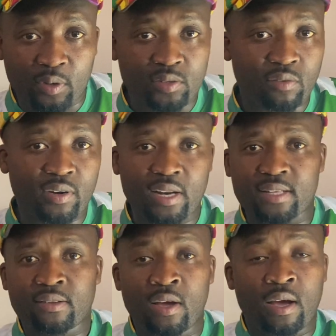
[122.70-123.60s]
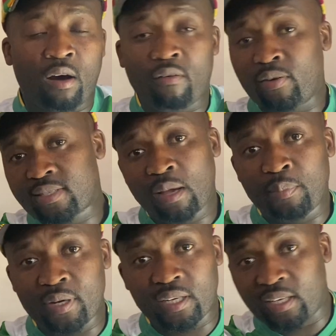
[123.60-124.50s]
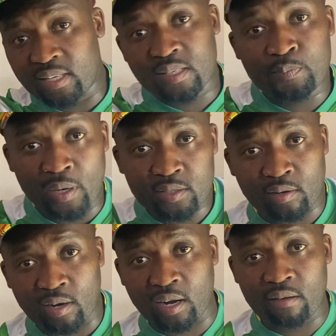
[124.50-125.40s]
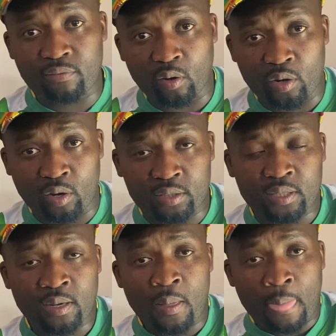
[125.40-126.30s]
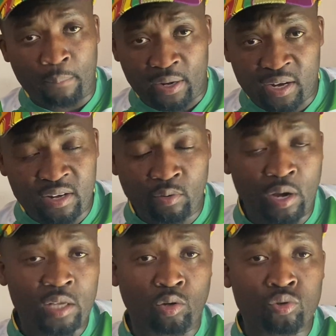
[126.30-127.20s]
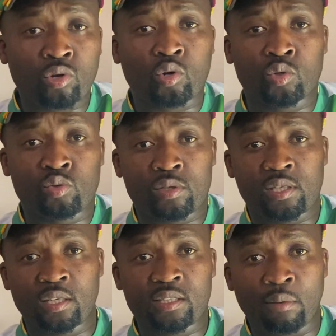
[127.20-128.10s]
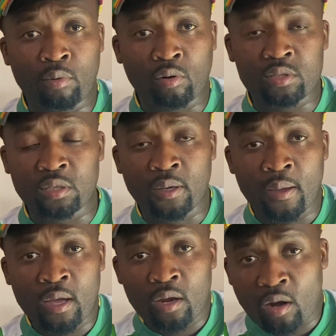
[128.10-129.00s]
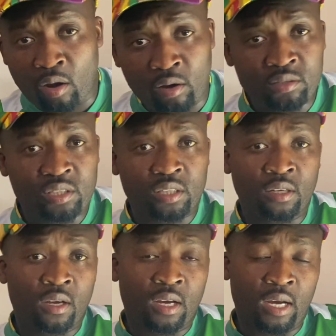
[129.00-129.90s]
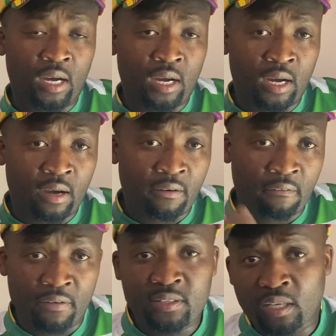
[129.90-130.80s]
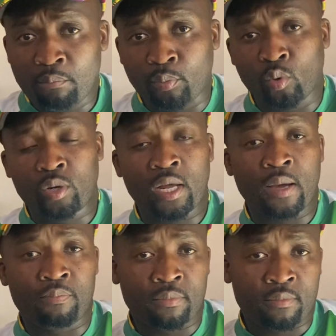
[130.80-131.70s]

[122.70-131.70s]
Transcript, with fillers: because of what of what's happening in his personal life or not. But anyway, it's also good to see Tim launch uh, Vincent Pule,